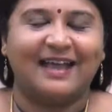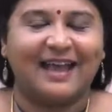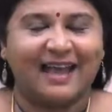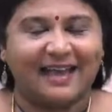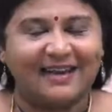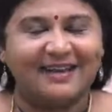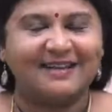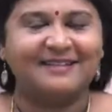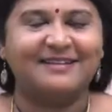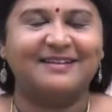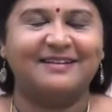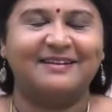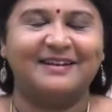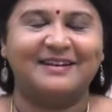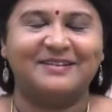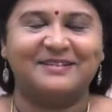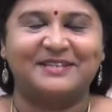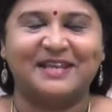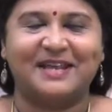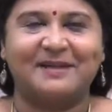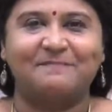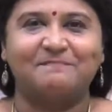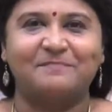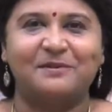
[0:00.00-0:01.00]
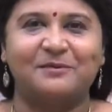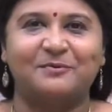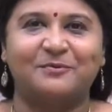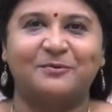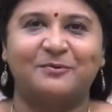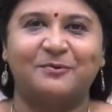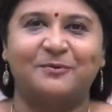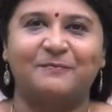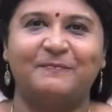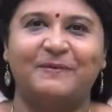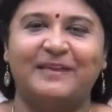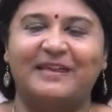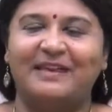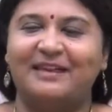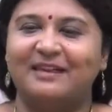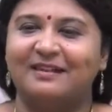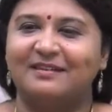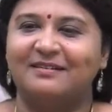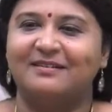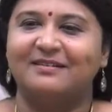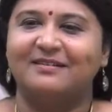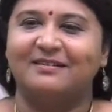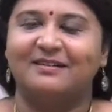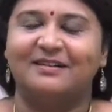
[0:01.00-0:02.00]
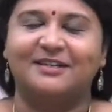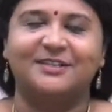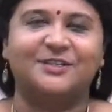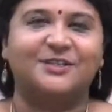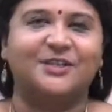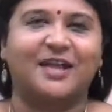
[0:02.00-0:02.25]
Another example would be a